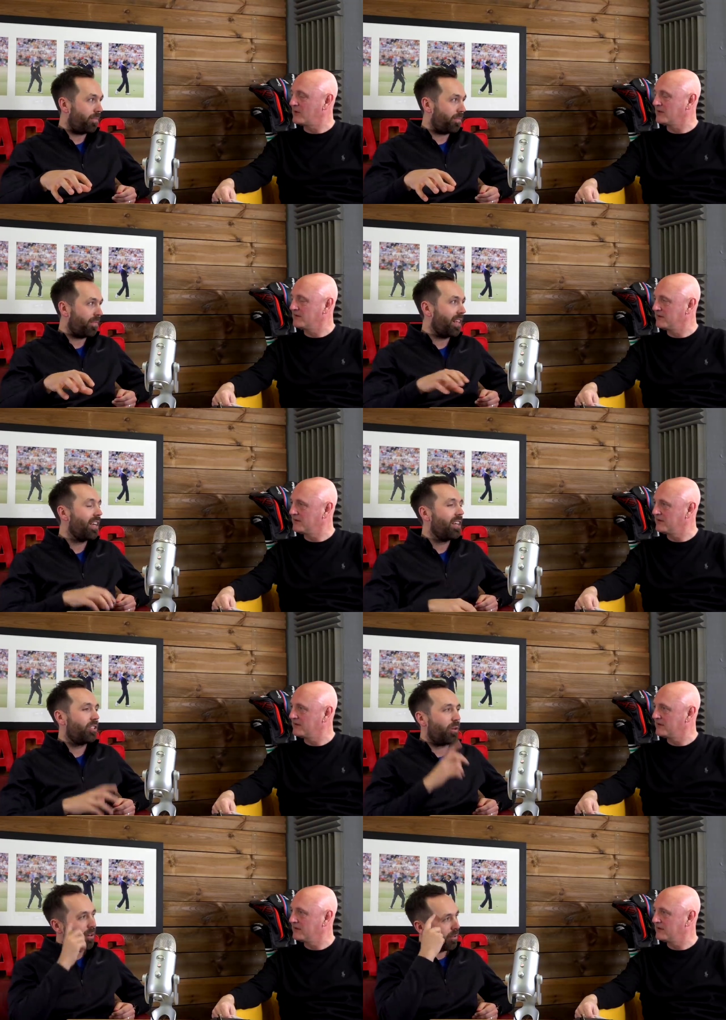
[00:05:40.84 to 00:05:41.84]
Speaker 1: Right.
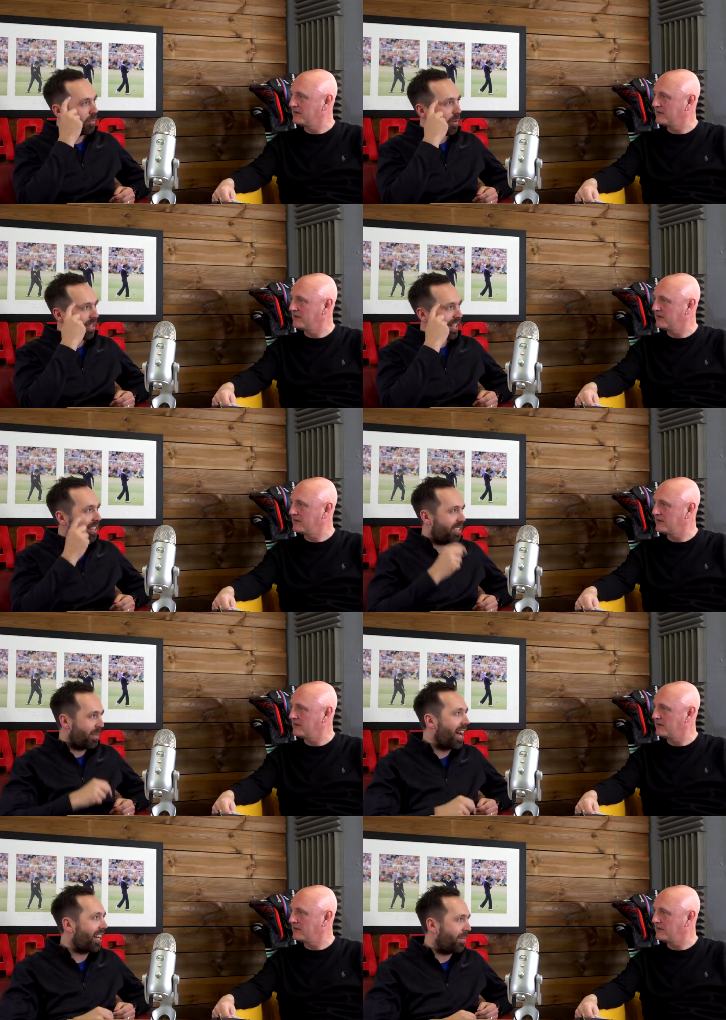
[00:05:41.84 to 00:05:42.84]
So he was probably think,
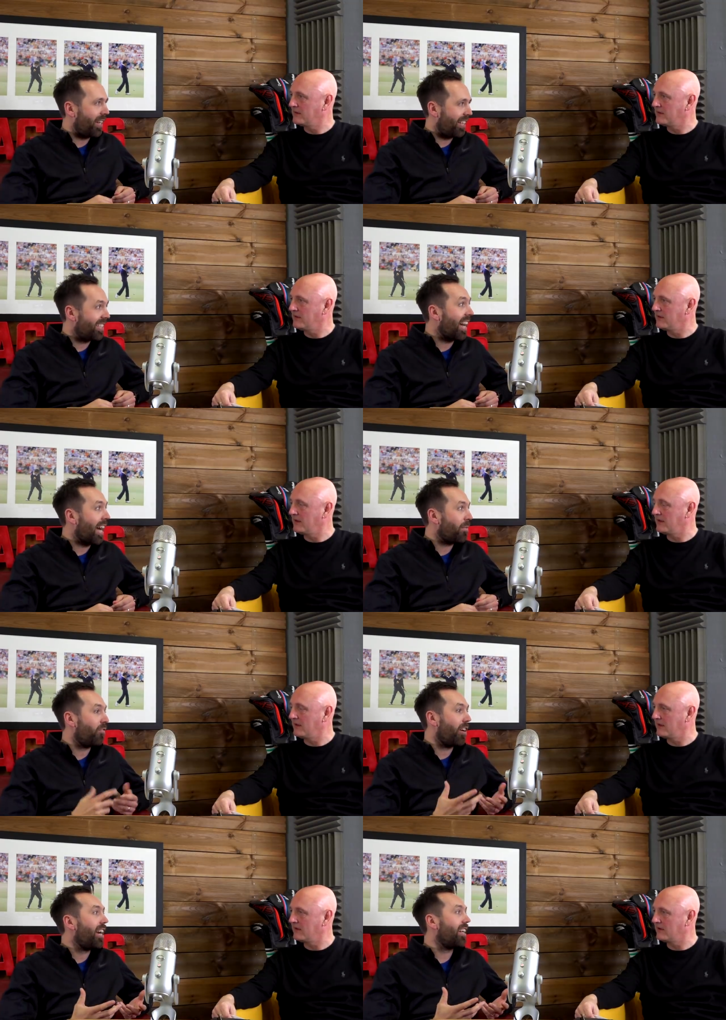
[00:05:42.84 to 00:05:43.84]
smarter than me at the time yeah,
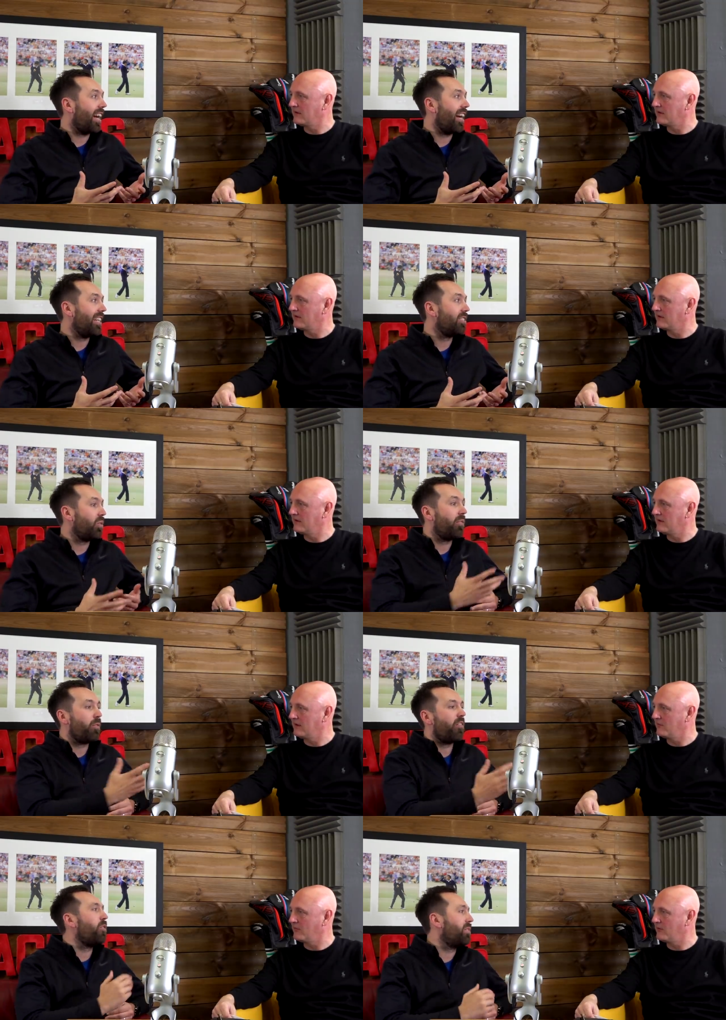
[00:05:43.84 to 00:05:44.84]
yeah. and realised, well,
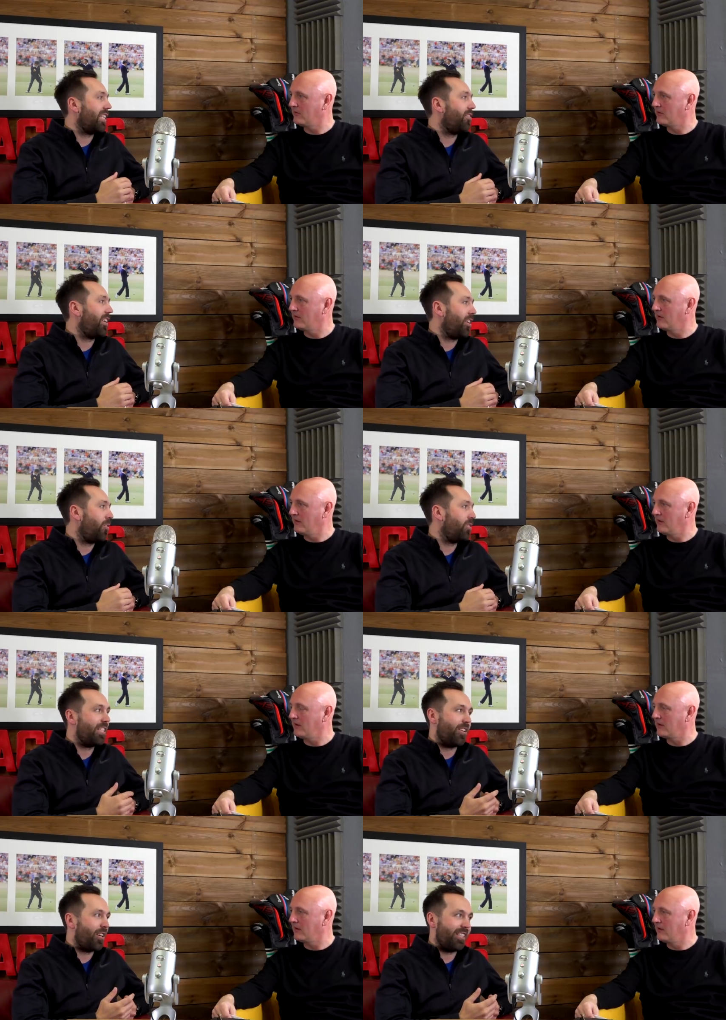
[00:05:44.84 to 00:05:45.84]
if we film six videos,
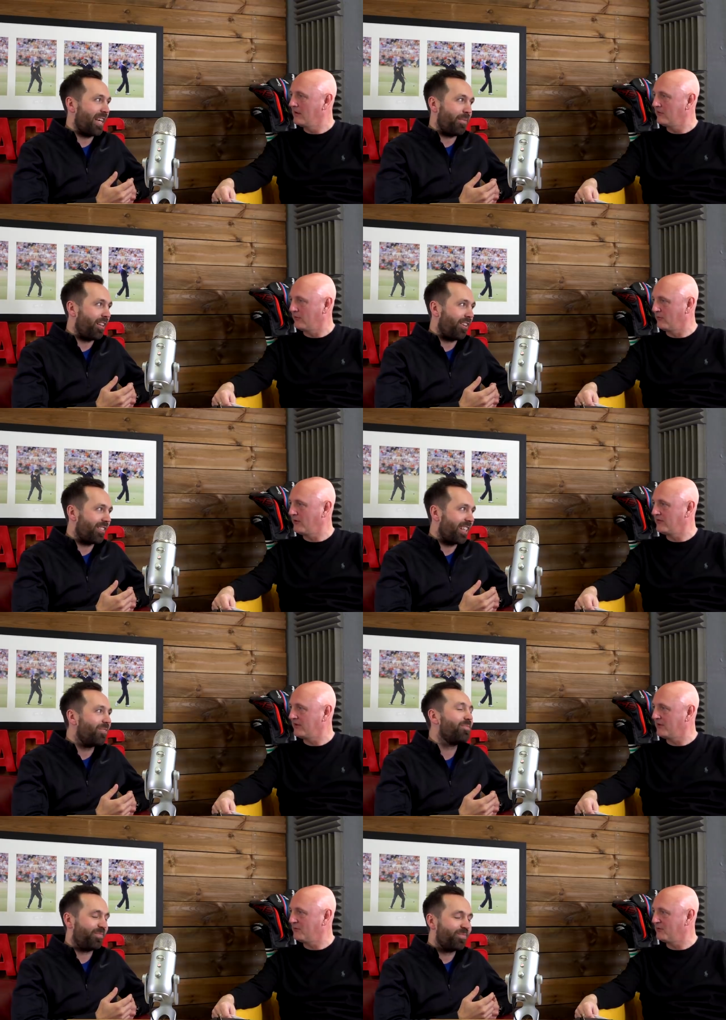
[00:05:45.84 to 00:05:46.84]
it's not going to take me. So the
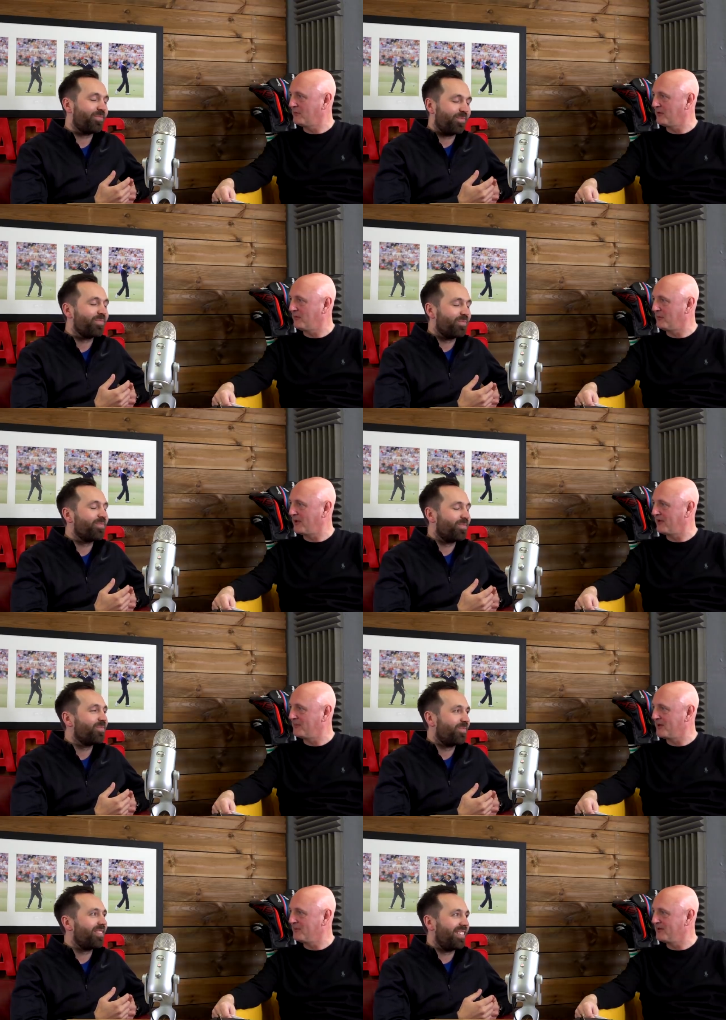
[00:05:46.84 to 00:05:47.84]
retakes
Speaker 2: time. was a bit of the
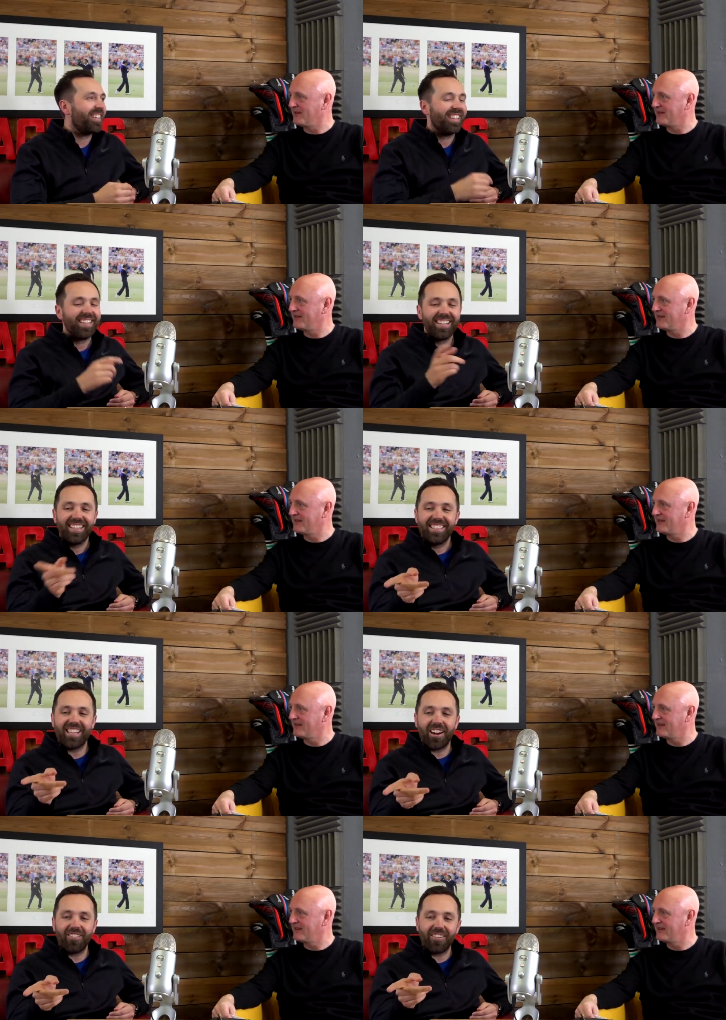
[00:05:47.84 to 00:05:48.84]
plan, maybe. Yeah.
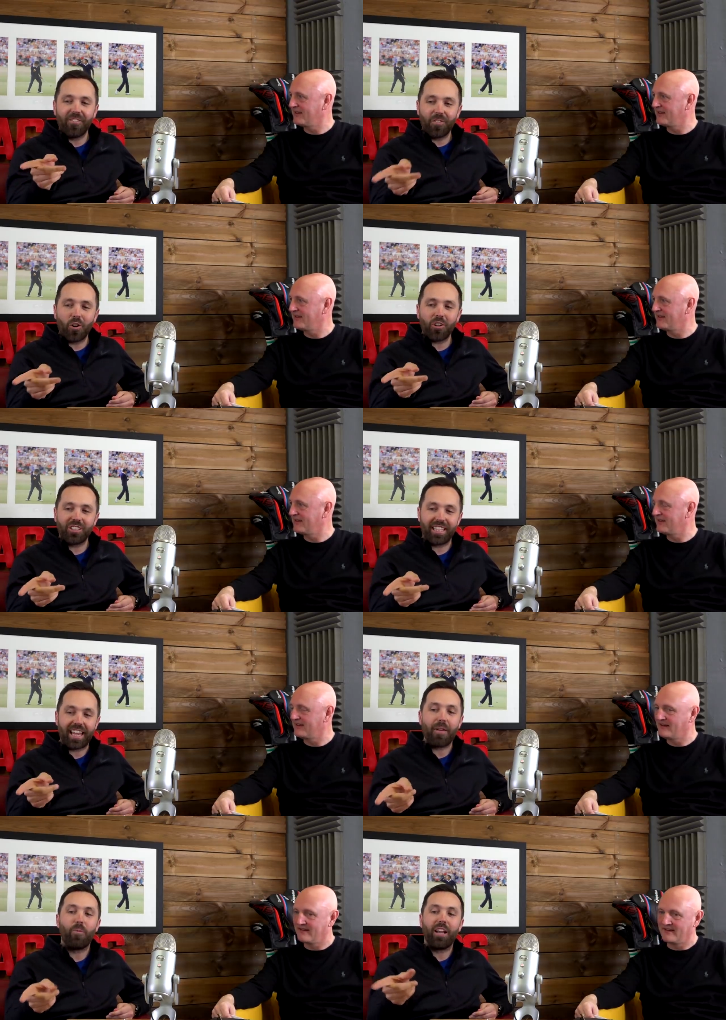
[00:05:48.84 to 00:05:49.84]
Speaker 1: So
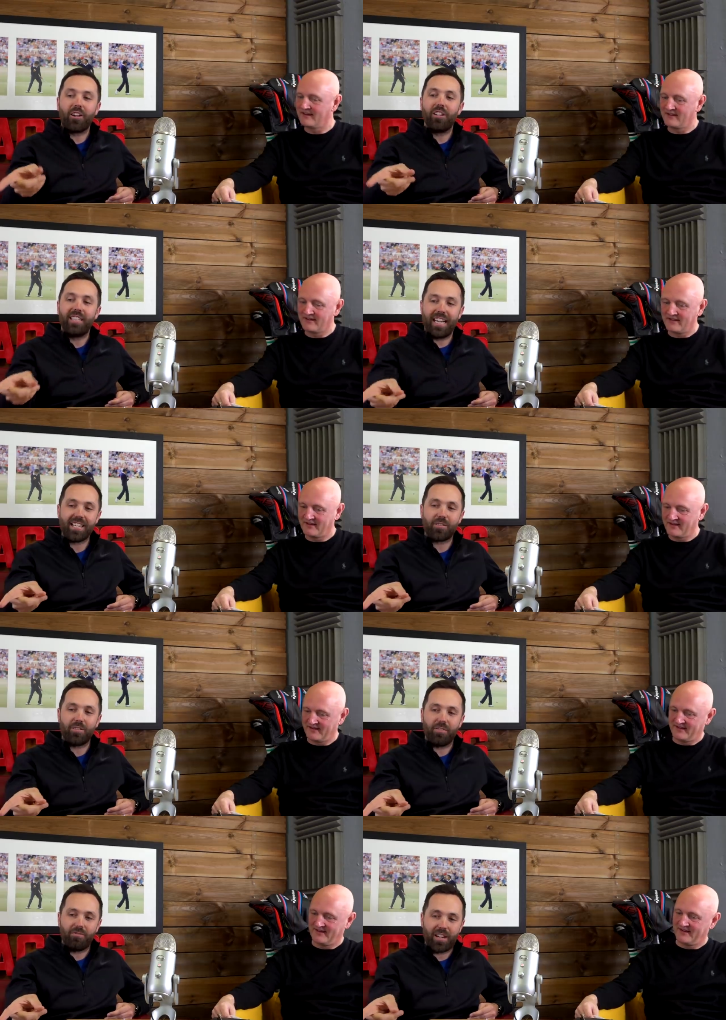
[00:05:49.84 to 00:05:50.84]
unfortunately, then when I got to
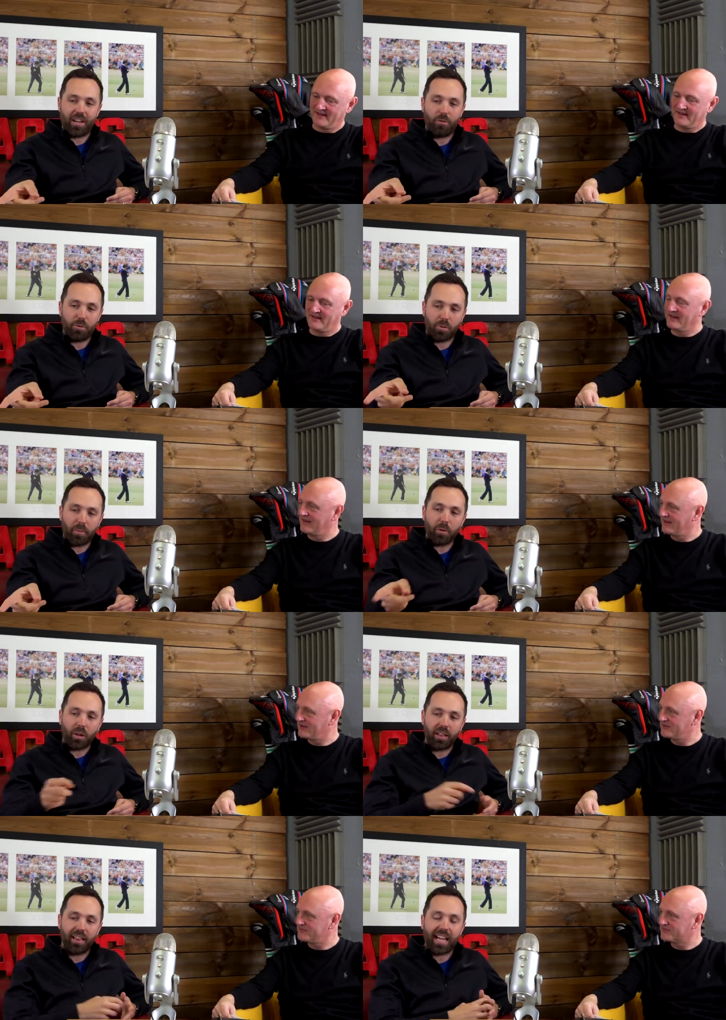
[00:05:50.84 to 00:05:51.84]
this video was probably
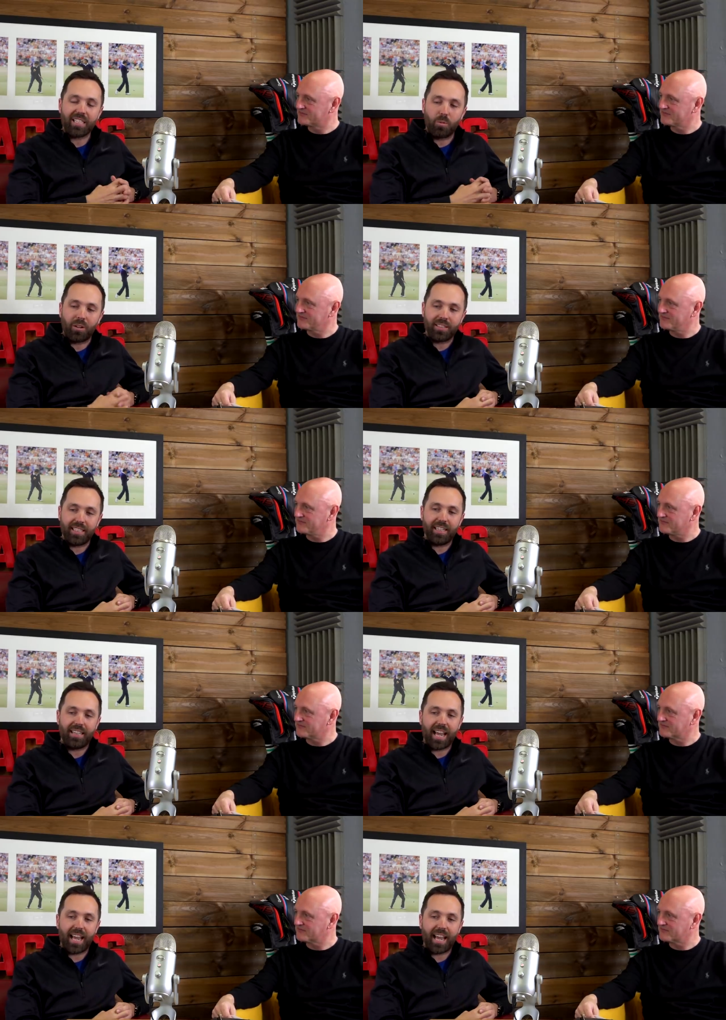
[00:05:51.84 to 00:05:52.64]
one of the latter ones in the